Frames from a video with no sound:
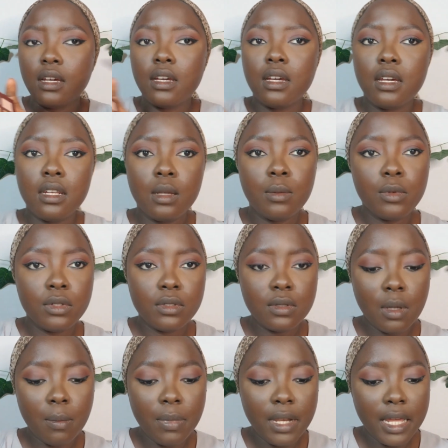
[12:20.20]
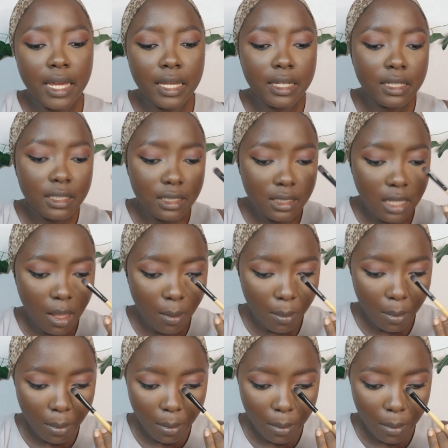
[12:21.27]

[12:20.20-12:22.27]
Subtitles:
and I'm going to apply same.